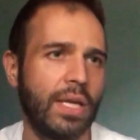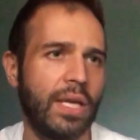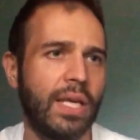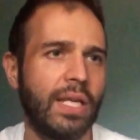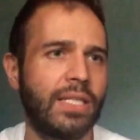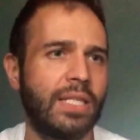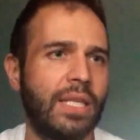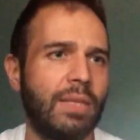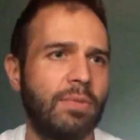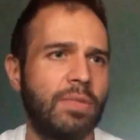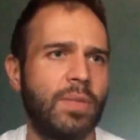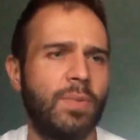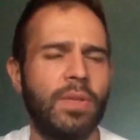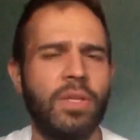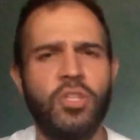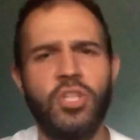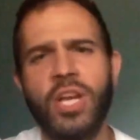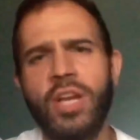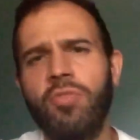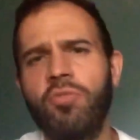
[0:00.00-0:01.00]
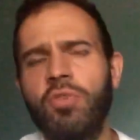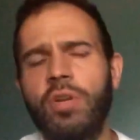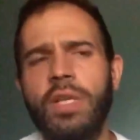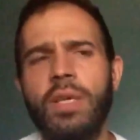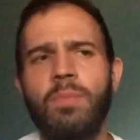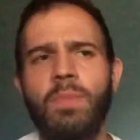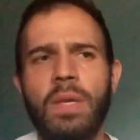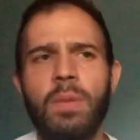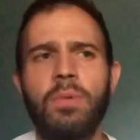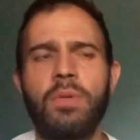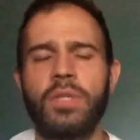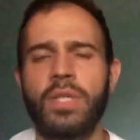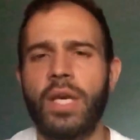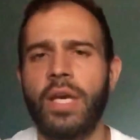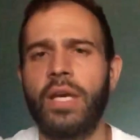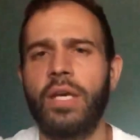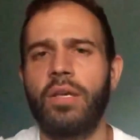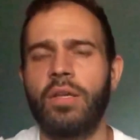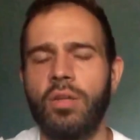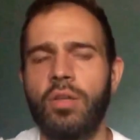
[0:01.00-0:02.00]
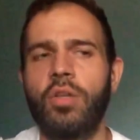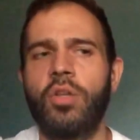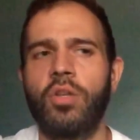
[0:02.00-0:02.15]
It seems to be, generally people say,